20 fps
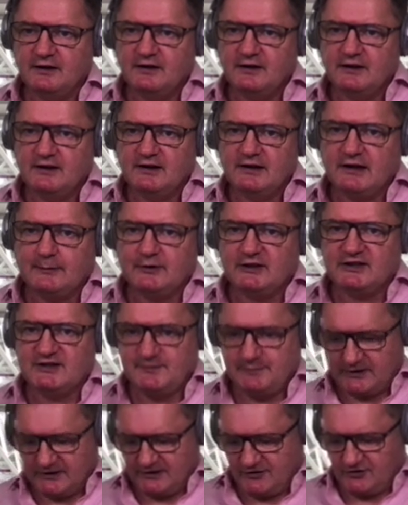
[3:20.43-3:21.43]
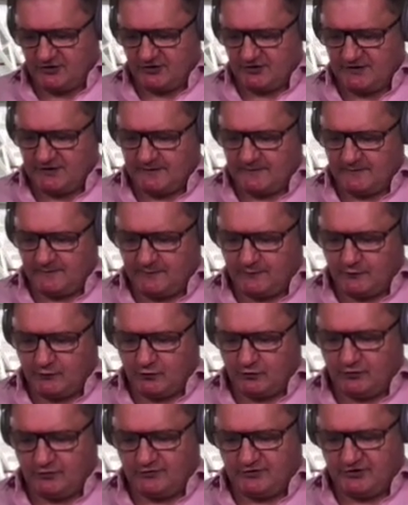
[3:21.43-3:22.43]
capital expenditures,
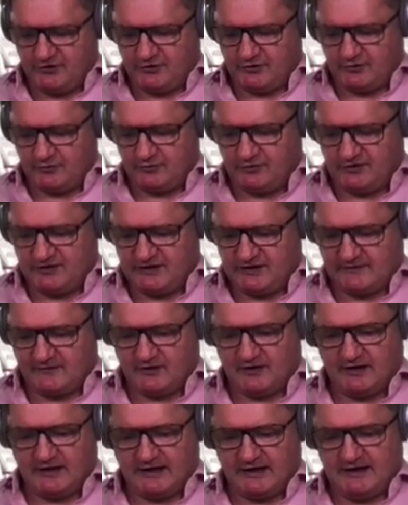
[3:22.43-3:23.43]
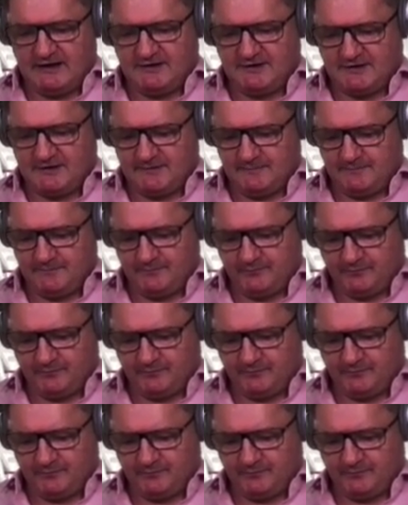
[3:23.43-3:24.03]
4278.